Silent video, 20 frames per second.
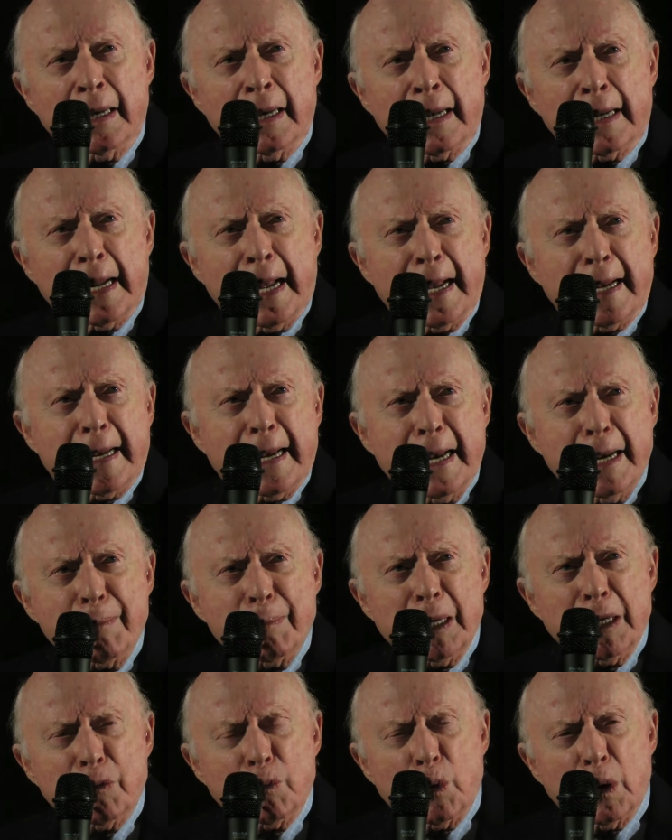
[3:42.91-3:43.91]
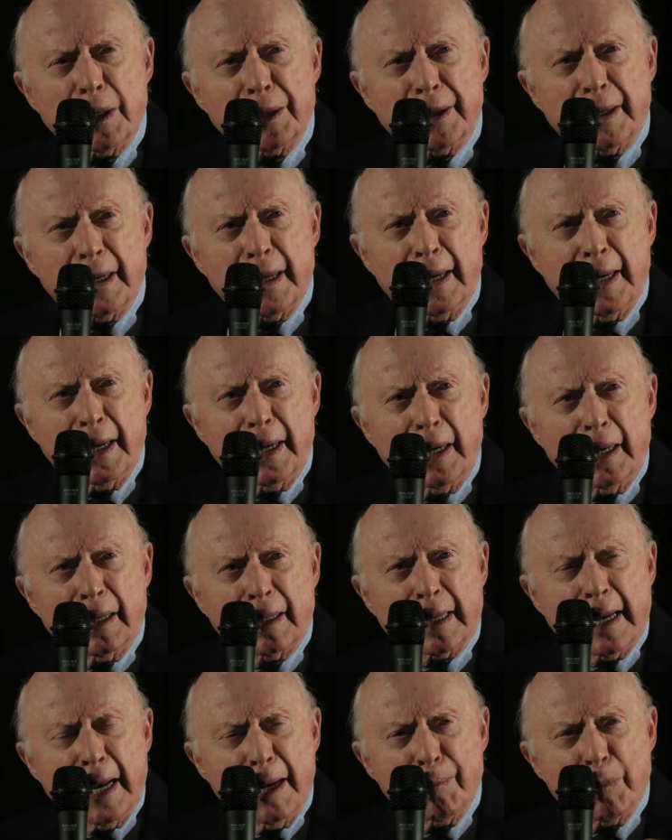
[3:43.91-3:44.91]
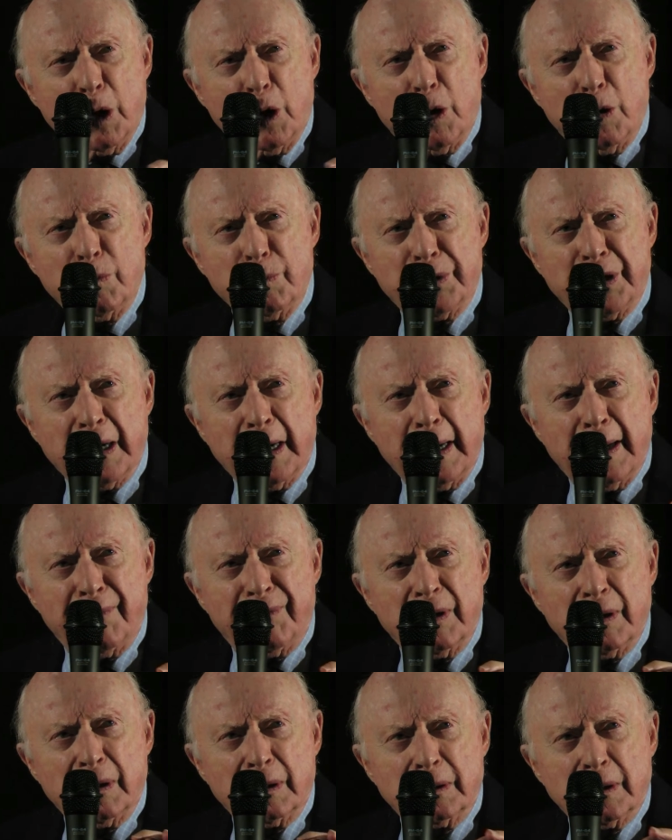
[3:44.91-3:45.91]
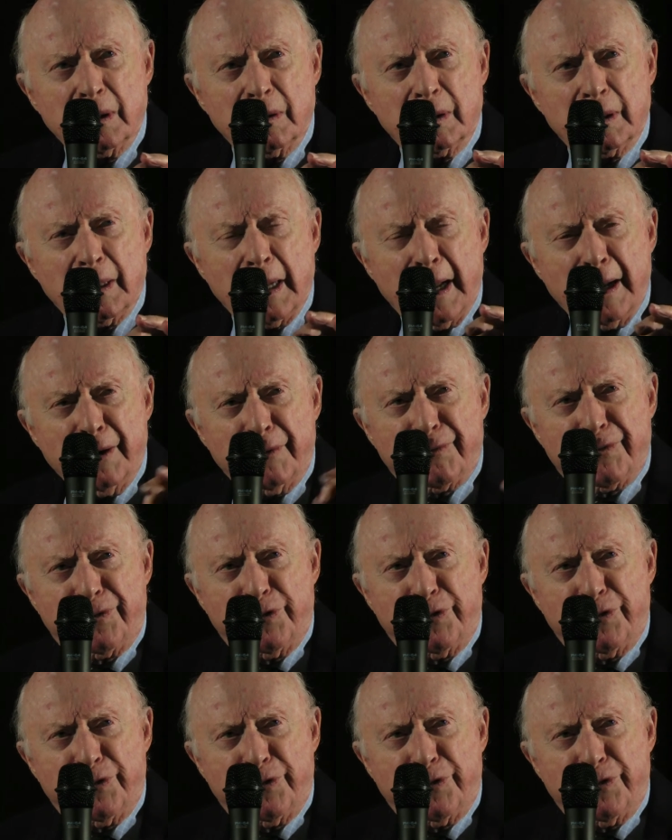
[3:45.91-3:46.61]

And I came in one day, came home to have a little light